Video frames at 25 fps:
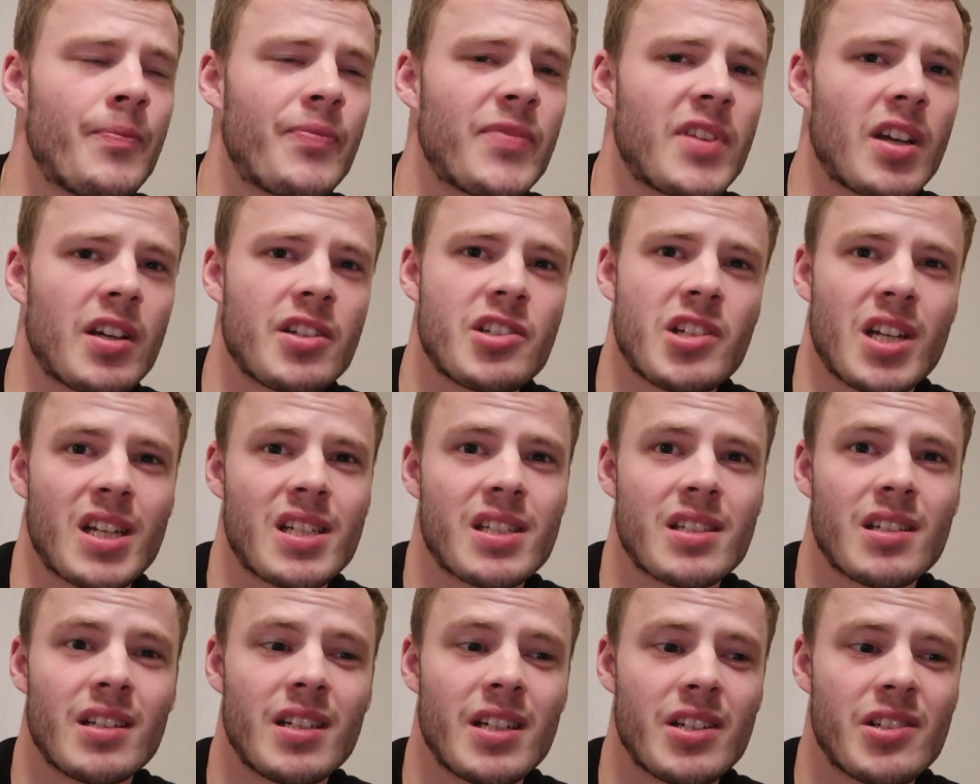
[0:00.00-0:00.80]

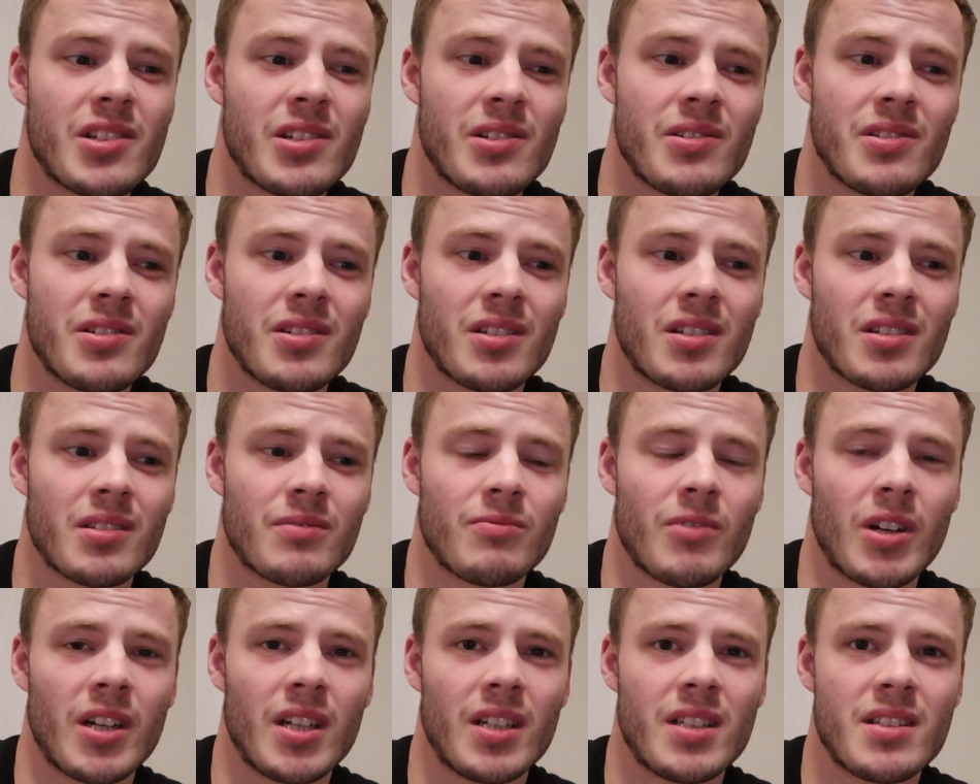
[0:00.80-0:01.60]
digestion issues you could
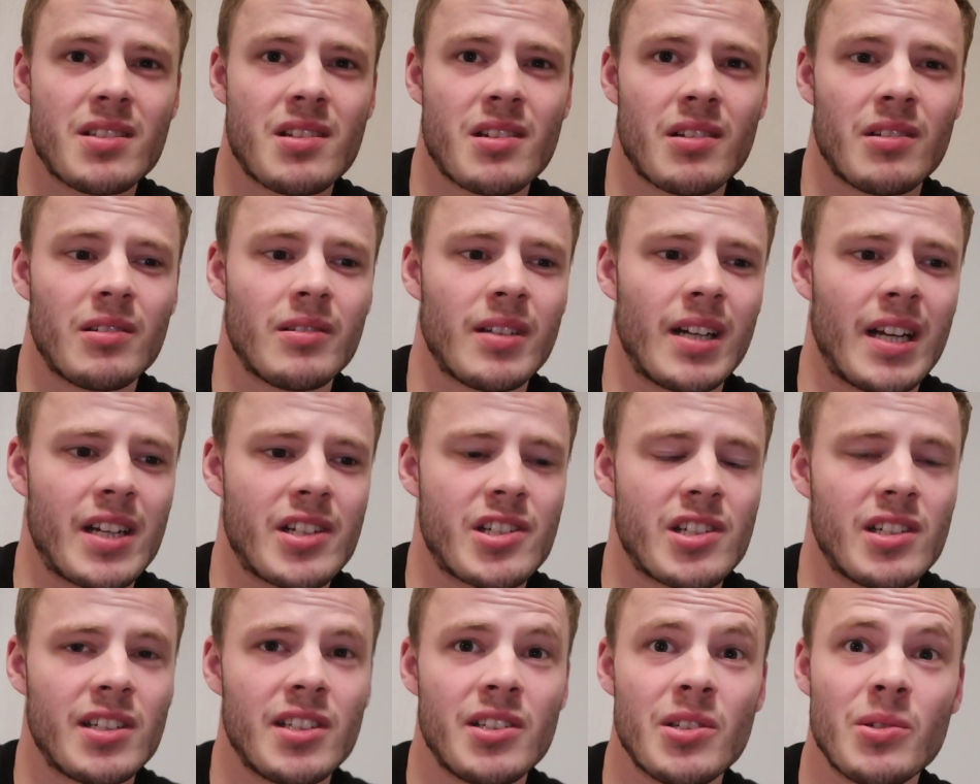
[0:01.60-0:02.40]
run into, and
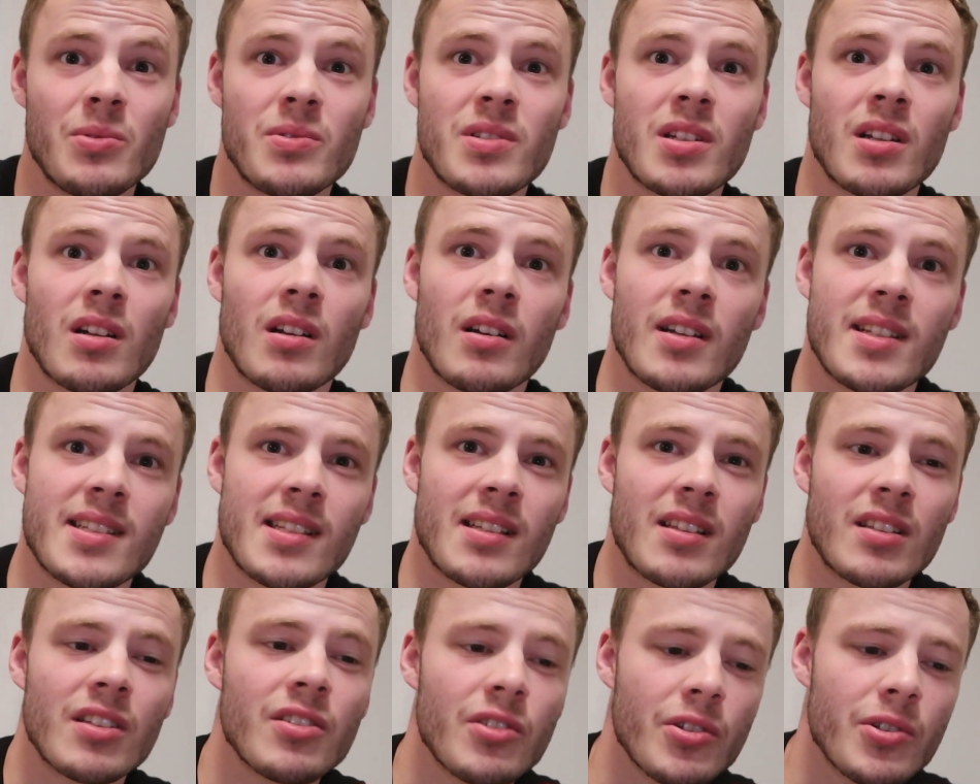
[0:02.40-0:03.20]
actually
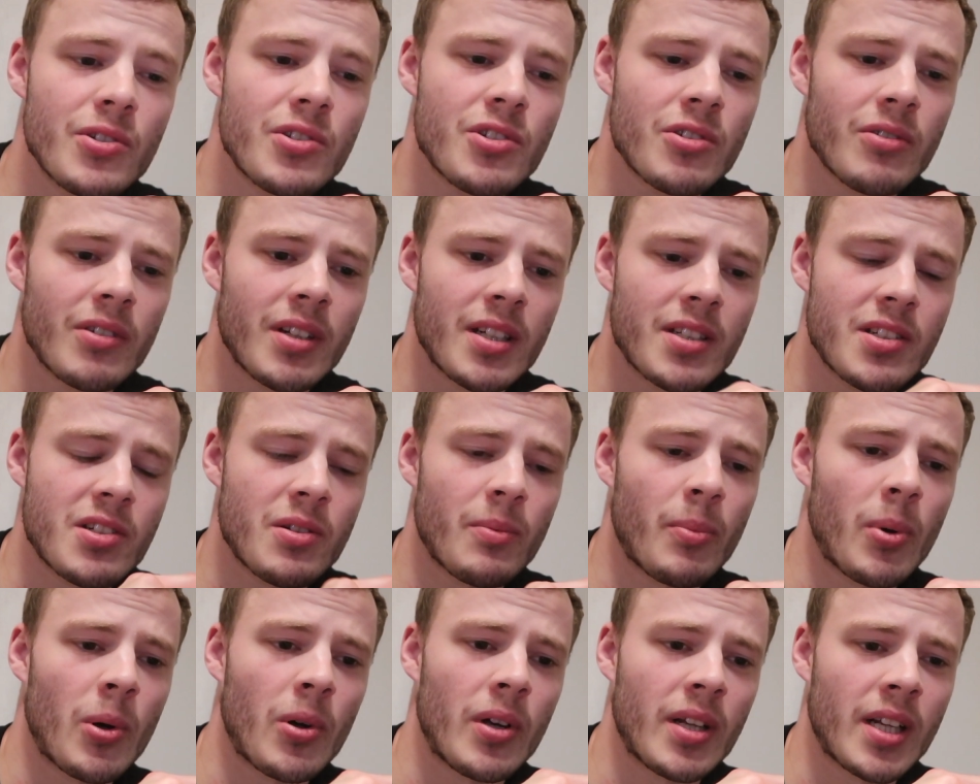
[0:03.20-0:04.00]
utilizing the nutrients
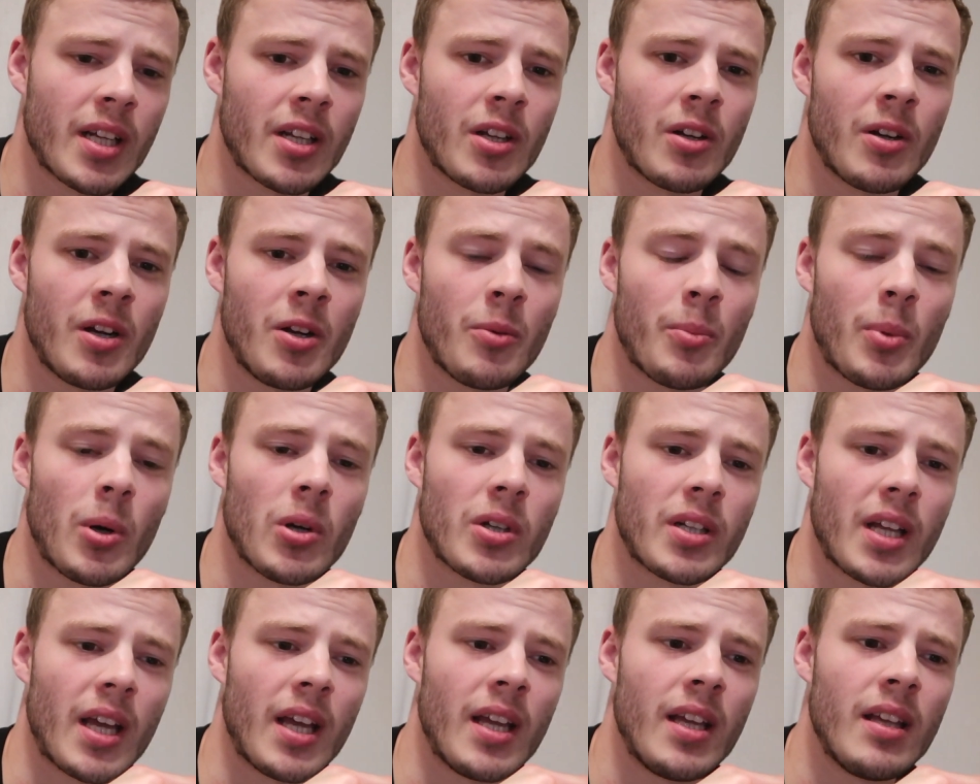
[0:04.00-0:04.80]
you're putting in your
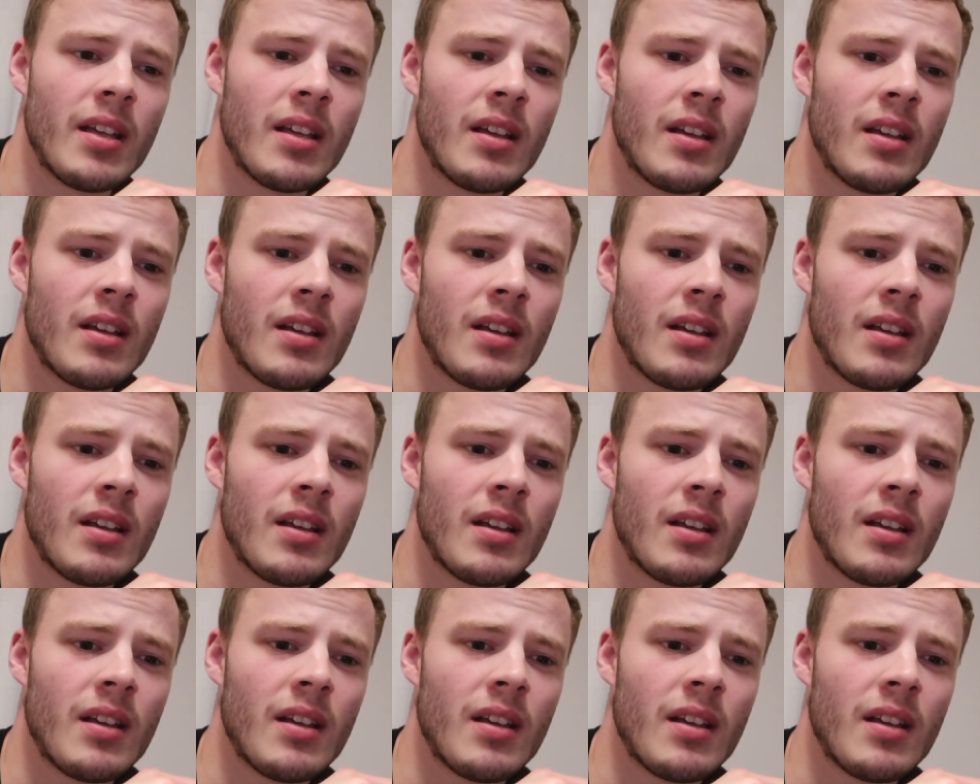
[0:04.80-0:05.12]
body,